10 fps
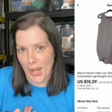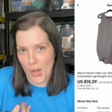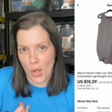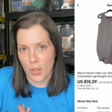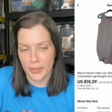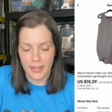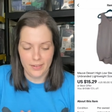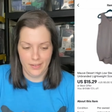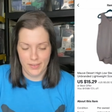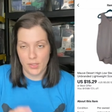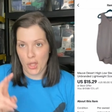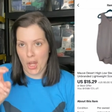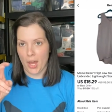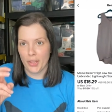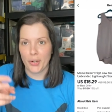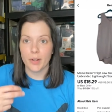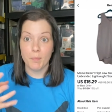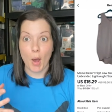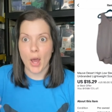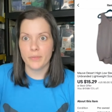called it as the color,
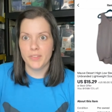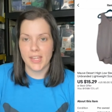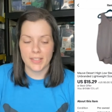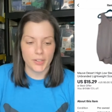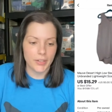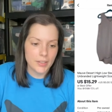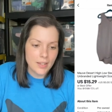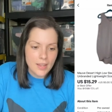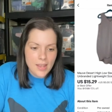mauve desert.